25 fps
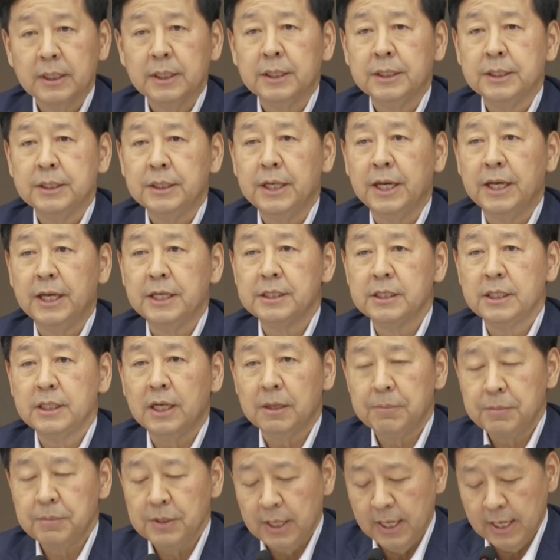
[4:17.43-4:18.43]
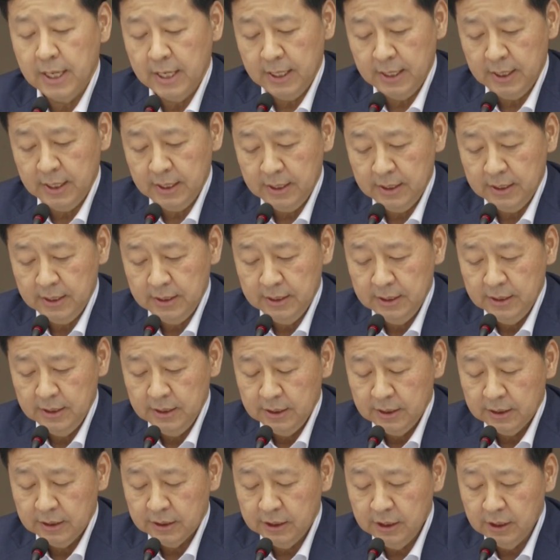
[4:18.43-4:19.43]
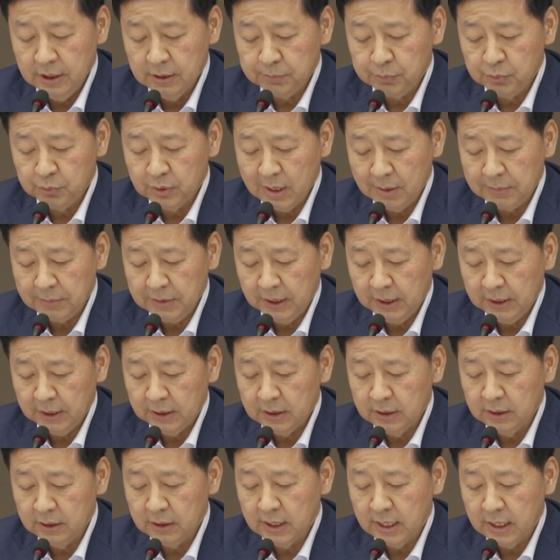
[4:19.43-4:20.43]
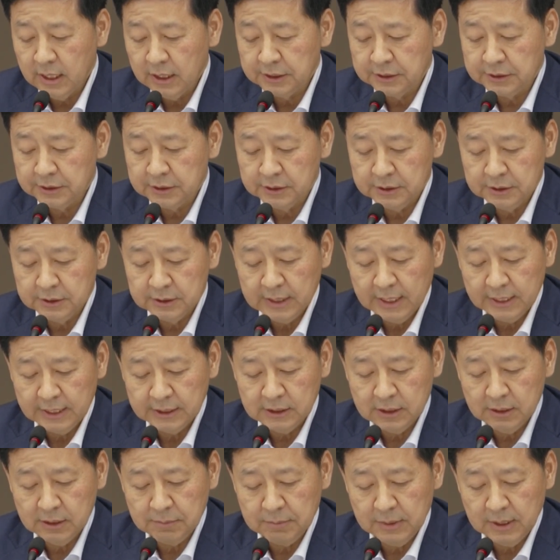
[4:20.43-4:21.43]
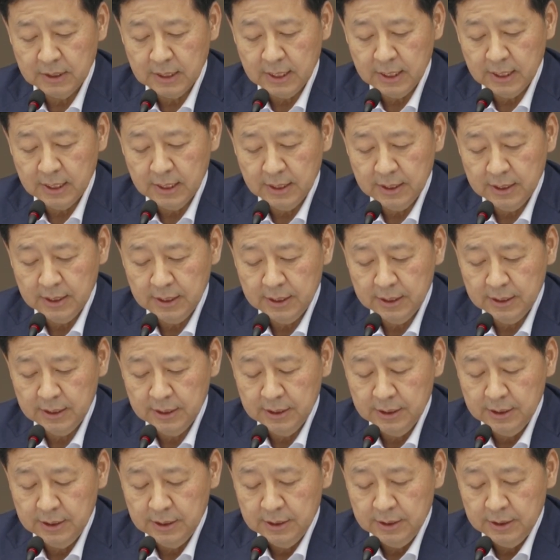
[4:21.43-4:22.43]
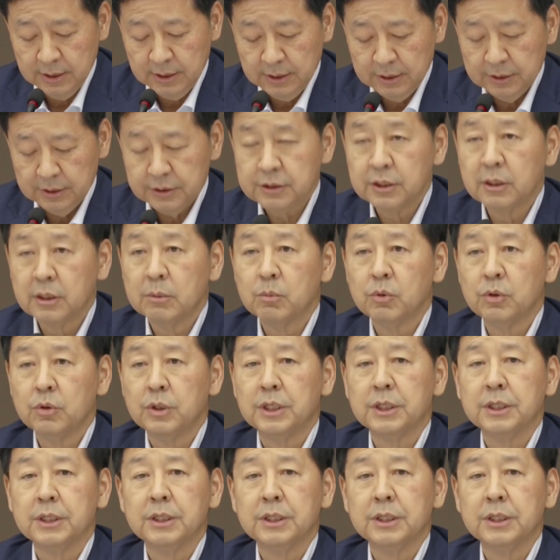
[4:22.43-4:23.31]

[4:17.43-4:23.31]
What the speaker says: as well as financial support for mid- to long-term technology development to enhance market